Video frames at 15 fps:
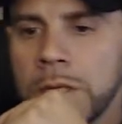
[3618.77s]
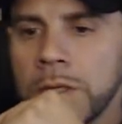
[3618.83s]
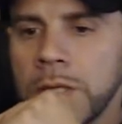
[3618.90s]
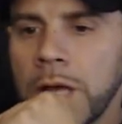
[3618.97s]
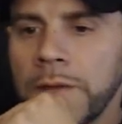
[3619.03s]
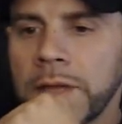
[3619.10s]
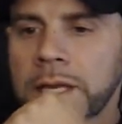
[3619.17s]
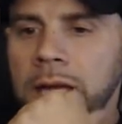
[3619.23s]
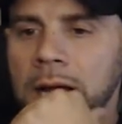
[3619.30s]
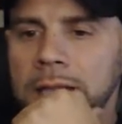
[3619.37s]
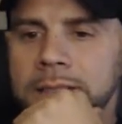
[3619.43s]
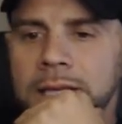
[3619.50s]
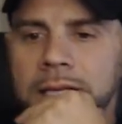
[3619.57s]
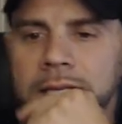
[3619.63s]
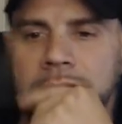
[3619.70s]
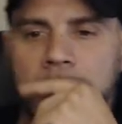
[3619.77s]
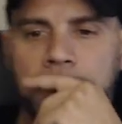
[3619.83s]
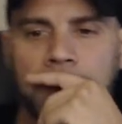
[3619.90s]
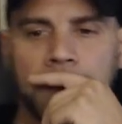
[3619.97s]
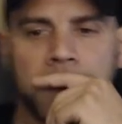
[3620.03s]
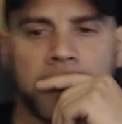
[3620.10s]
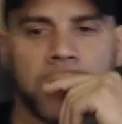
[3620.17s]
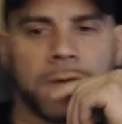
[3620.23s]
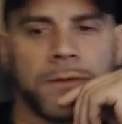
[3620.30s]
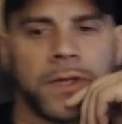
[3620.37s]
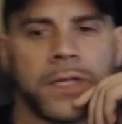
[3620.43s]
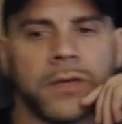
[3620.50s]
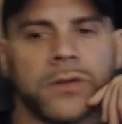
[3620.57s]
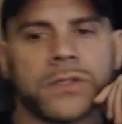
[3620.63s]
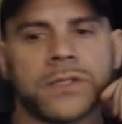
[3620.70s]
Love the content. Keep up the good
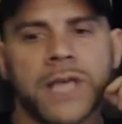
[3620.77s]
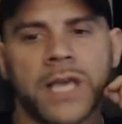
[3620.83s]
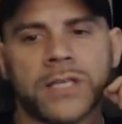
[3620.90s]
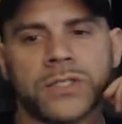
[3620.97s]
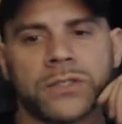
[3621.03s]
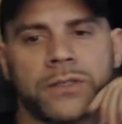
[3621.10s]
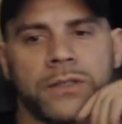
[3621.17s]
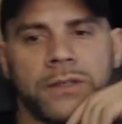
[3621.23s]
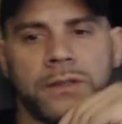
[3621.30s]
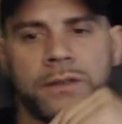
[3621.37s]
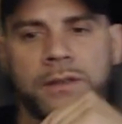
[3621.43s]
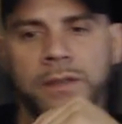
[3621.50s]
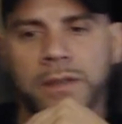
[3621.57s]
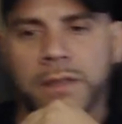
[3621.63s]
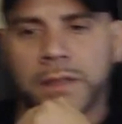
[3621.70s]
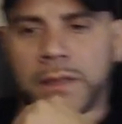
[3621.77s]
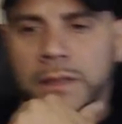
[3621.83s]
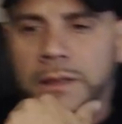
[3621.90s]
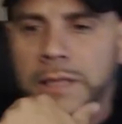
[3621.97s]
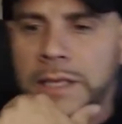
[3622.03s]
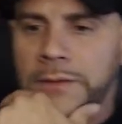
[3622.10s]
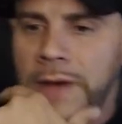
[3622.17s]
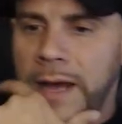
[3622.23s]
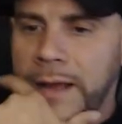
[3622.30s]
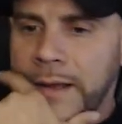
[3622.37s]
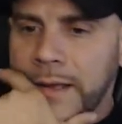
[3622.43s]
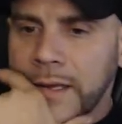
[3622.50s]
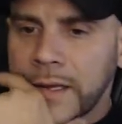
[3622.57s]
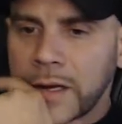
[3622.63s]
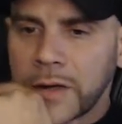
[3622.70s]
videos. Thanks, Levi.
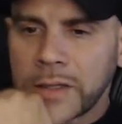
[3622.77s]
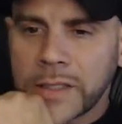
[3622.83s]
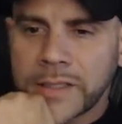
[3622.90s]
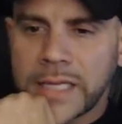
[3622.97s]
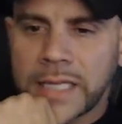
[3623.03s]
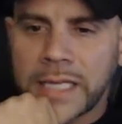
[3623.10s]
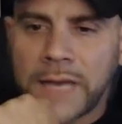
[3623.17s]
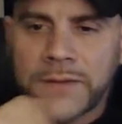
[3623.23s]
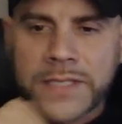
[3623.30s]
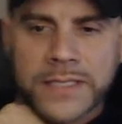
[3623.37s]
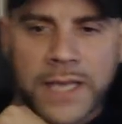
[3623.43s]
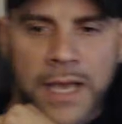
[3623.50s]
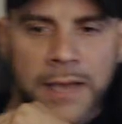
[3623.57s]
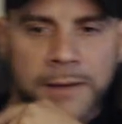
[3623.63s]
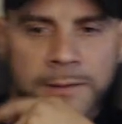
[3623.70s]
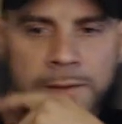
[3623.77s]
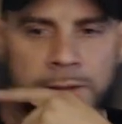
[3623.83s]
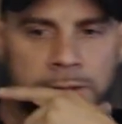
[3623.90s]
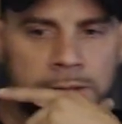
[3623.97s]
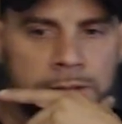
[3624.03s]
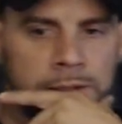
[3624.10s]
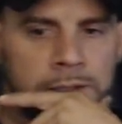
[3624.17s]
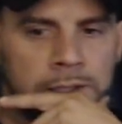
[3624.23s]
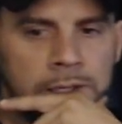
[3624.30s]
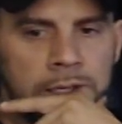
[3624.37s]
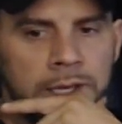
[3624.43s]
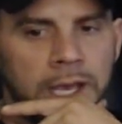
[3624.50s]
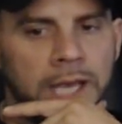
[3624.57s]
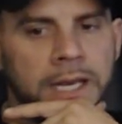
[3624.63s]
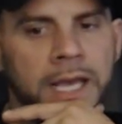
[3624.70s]
Or is that Levy Stang?
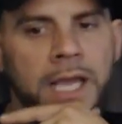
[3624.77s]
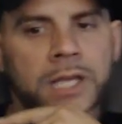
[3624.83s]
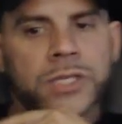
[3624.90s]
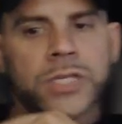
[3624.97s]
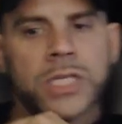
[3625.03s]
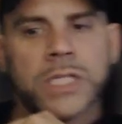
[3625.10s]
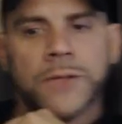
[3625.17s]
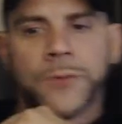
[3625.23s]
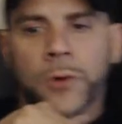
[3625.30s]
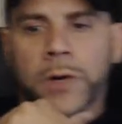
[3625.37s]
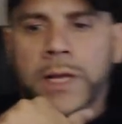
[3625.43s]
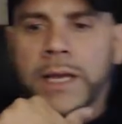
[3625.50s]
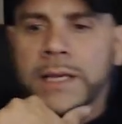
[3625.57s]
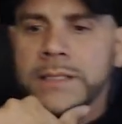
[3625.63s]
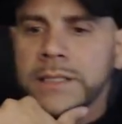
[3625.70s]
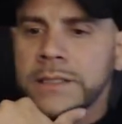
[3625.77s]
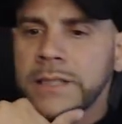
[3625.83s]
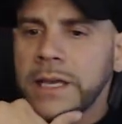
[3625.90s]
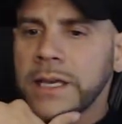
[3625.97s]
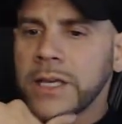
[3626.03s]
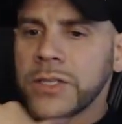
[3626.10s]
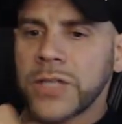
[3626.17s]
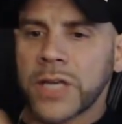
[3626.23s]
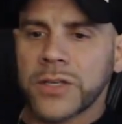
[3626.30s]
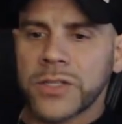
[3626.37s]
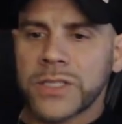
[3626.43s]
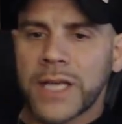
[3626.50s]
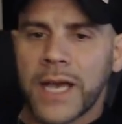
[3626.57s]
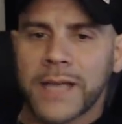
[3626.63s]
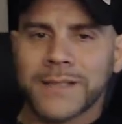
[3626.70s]
NA GT40 heads intake. Injector
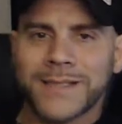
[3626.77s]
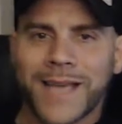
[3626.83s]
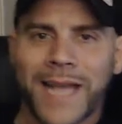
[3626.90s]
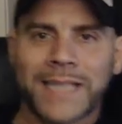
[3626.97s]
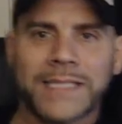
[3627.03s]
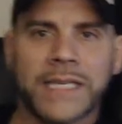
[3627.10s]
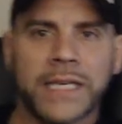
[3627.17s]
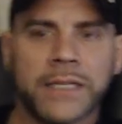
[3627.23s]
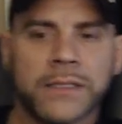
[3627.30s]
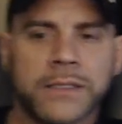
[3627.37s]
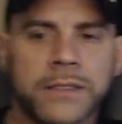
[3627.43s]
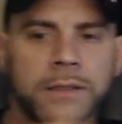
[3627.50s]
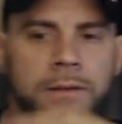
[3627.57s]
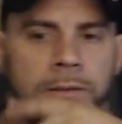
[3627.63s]
size 19s.